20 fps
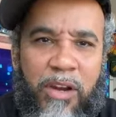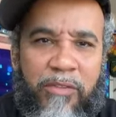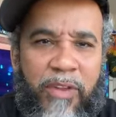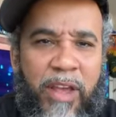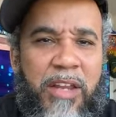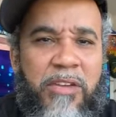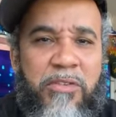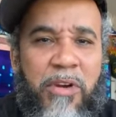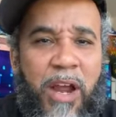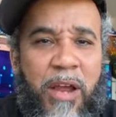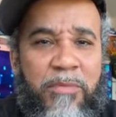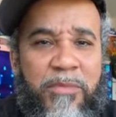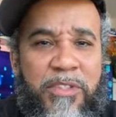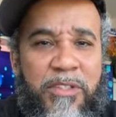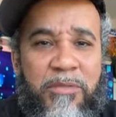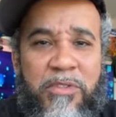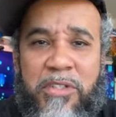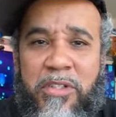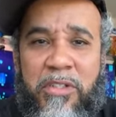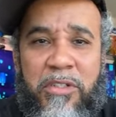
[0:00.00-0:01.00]
If they dropping
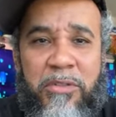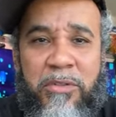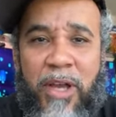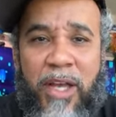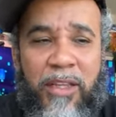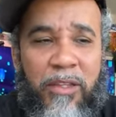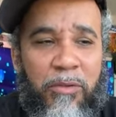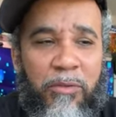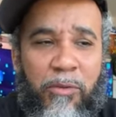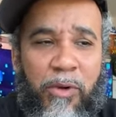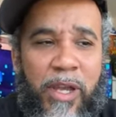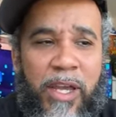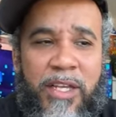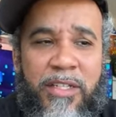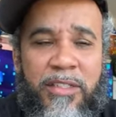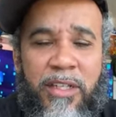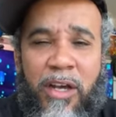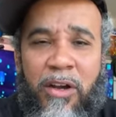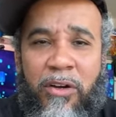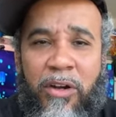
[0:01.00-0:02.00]
some shoes without the
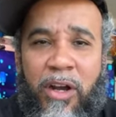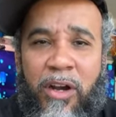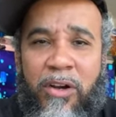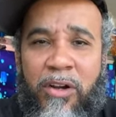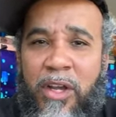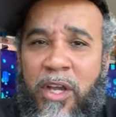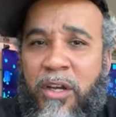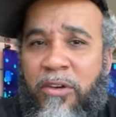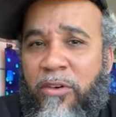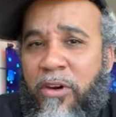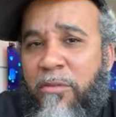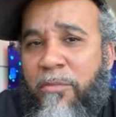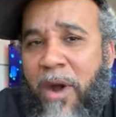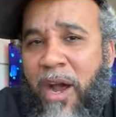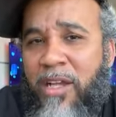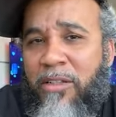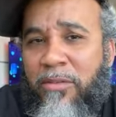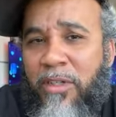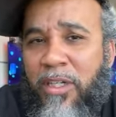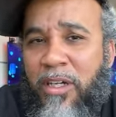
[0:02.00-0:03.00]
wings logo, we
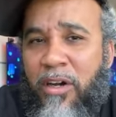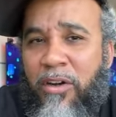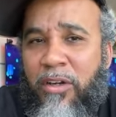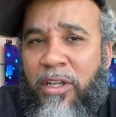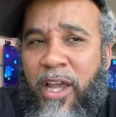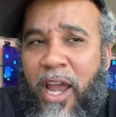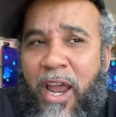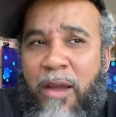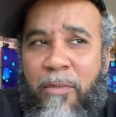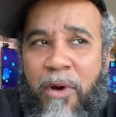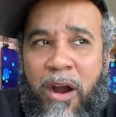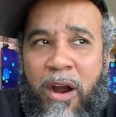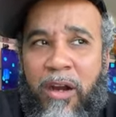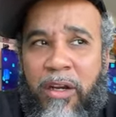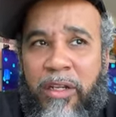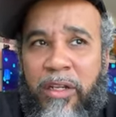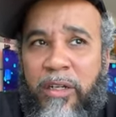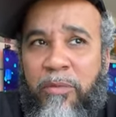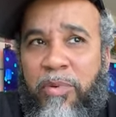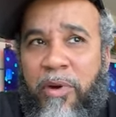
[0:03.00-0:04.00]
might as well go to Kmart
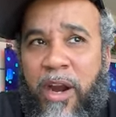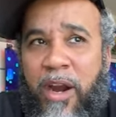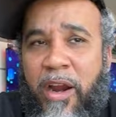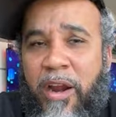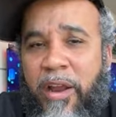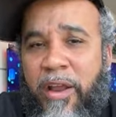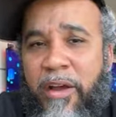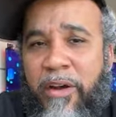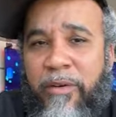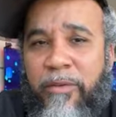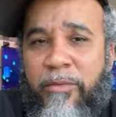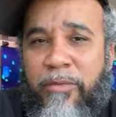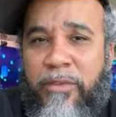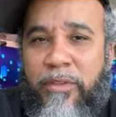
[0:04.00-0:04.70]
and get a pair of them.